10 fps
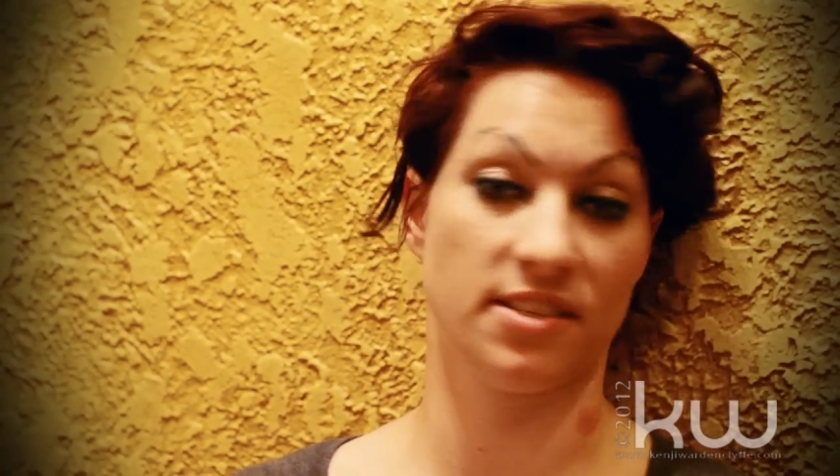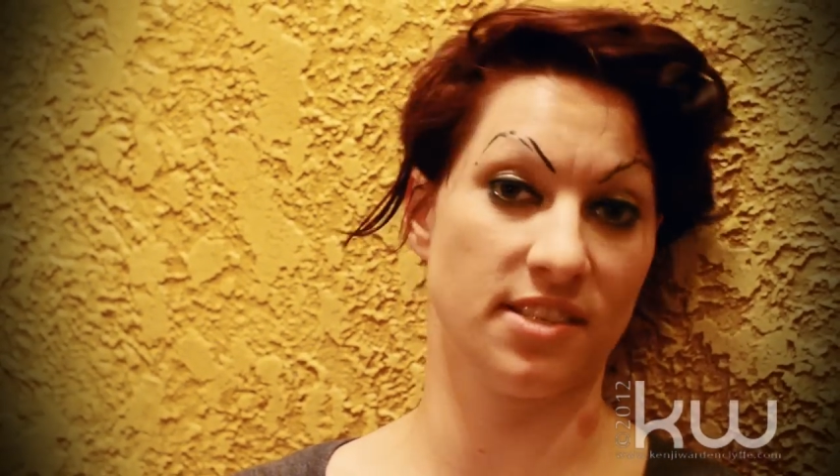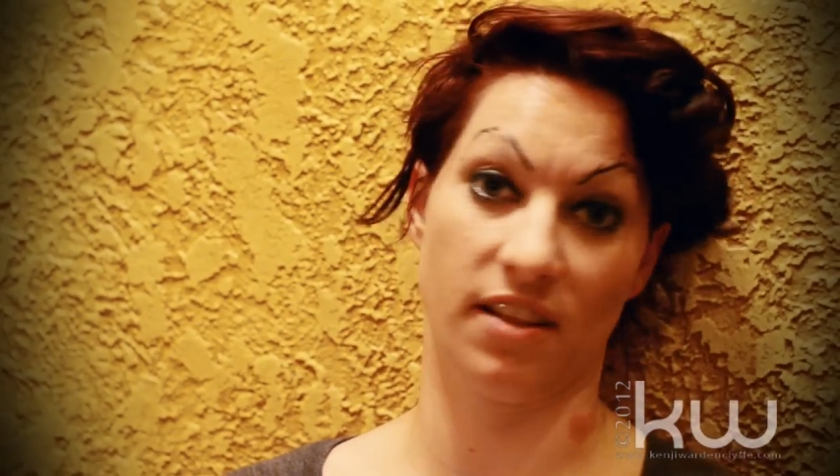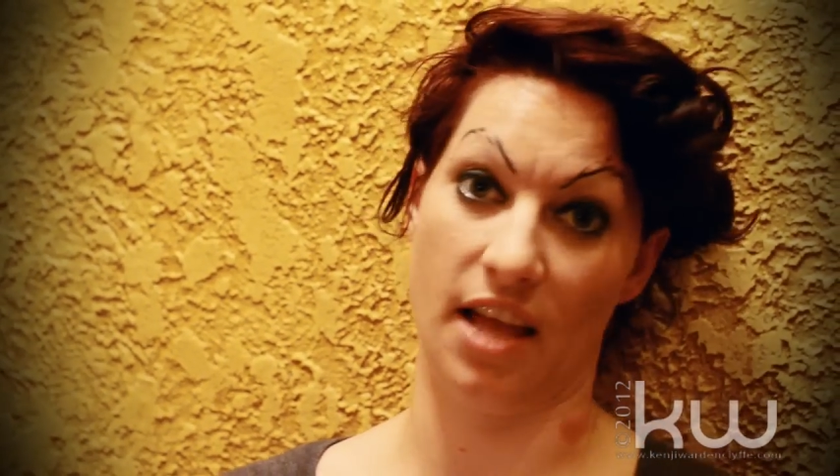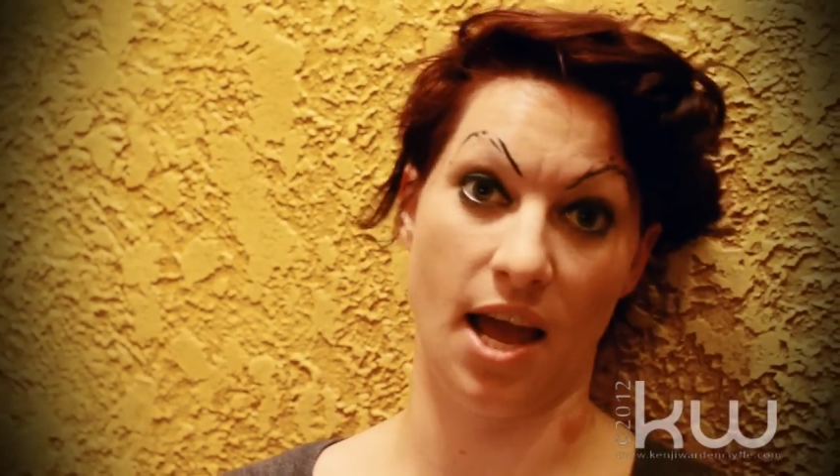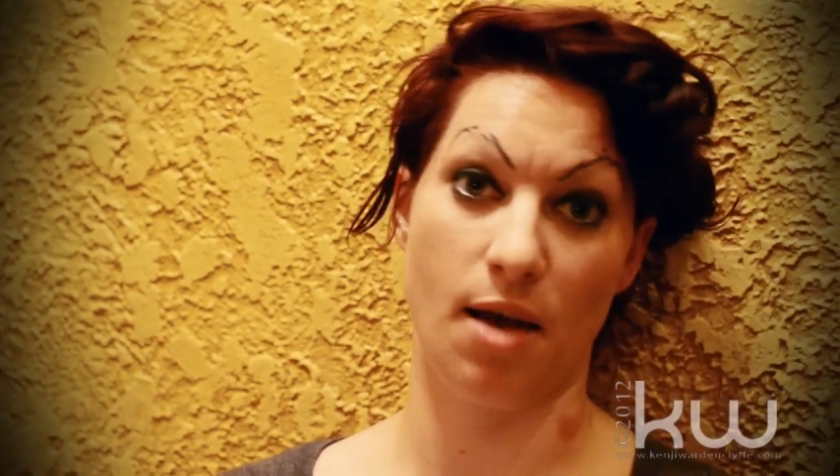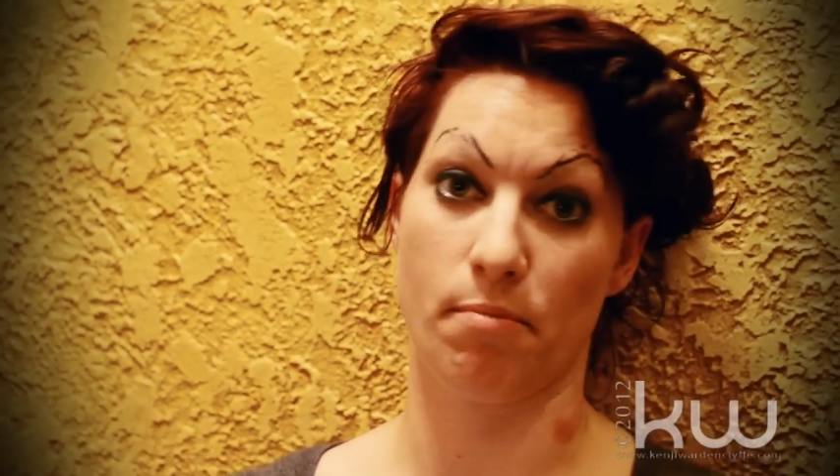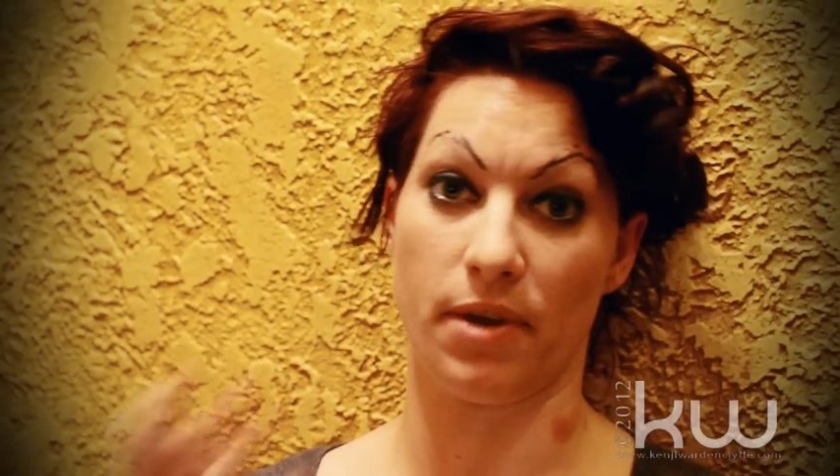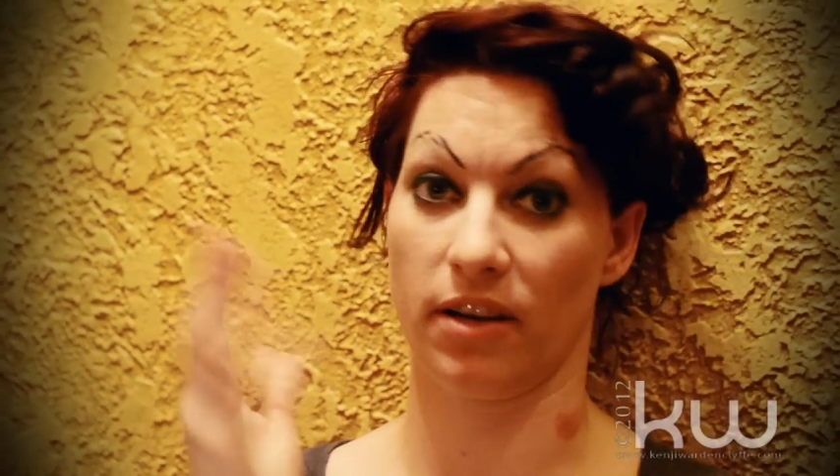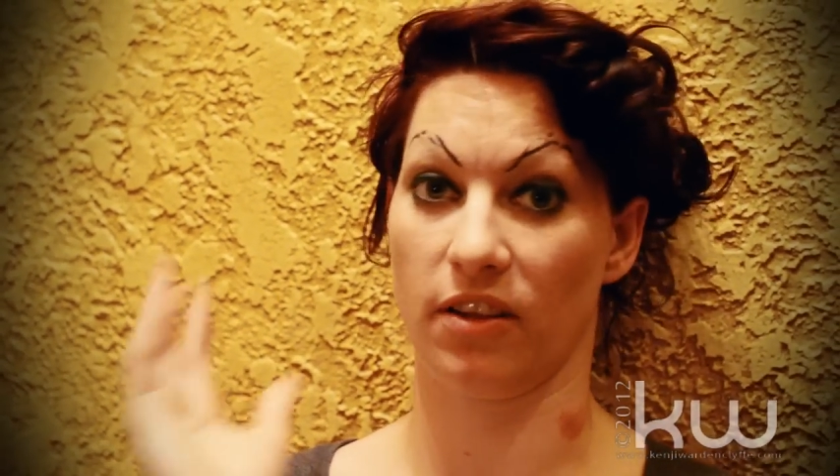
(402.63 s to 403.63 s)
still
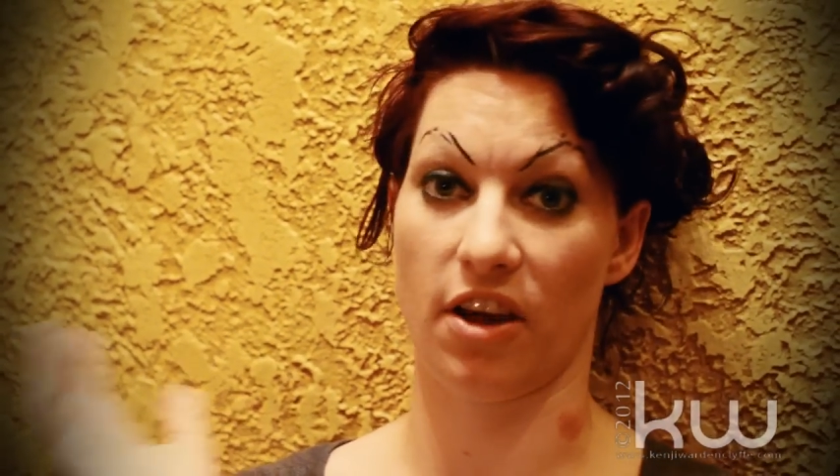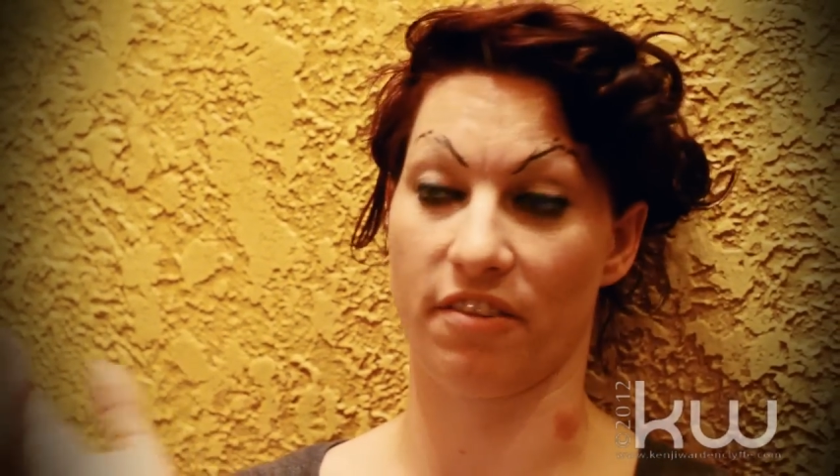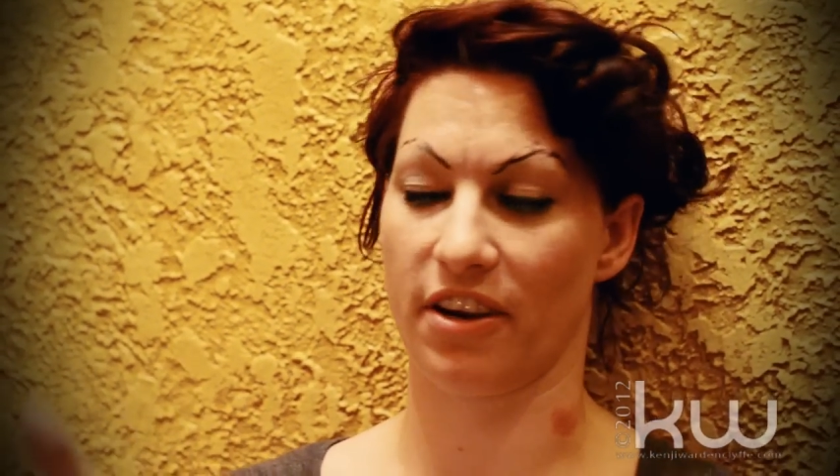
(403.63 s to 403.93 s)
am in a lot of